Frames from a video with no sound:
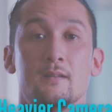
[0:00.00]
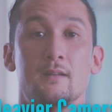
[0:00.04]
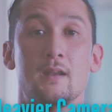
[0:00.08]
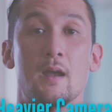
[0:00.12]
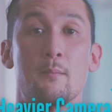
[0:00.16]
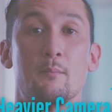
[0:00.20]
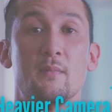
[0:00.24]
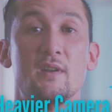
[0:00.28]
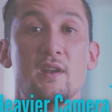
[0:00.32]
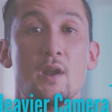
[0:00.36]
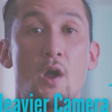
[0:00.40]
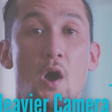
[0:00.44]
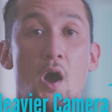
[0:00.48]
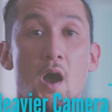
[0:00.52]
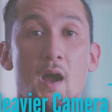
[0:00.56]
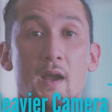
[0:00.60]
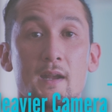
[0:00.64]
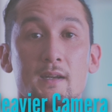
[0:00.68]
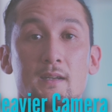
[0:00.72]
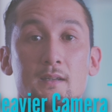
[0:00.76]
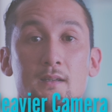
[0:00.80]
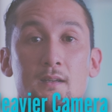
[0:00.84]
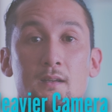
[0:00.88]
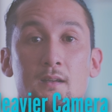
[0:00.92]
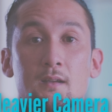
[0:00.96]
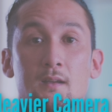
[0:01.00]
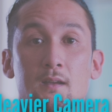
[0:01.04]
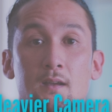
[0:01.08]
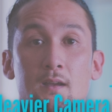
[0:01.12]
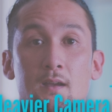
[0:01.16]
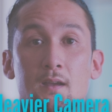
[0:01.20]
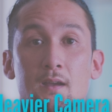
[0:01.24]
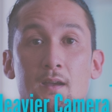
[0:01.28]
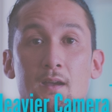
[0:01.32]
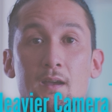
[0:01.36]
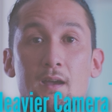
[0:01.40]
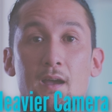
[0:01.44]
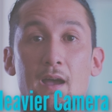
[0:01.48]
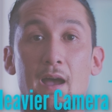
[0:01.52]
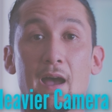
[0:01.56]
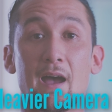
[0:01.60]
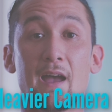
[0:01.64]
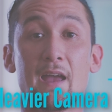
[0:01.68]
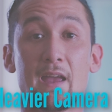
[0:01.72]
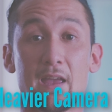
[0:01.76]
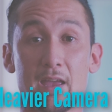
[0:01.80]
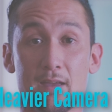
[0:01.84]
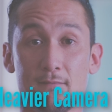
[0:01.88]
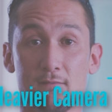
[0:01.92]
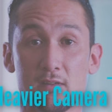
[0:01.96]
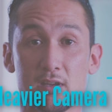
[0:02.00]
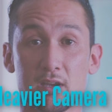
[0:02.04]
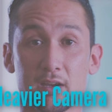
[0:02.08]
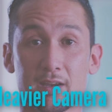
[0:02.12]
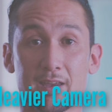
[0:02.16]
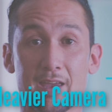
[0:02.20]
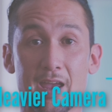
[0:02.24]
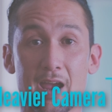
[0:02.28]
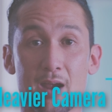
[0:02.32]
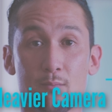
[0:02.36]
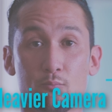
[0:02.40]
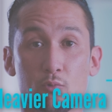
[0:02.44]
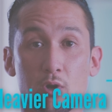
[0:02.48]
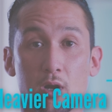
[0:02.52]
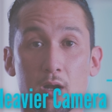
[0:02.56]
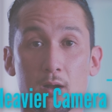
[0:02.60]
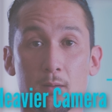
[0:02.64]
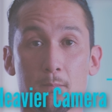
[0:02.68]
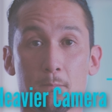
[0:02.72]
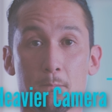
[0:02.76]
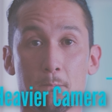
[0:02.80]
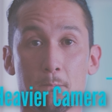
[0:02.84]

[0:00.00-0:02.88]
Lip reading: Number 9, a heavier camera.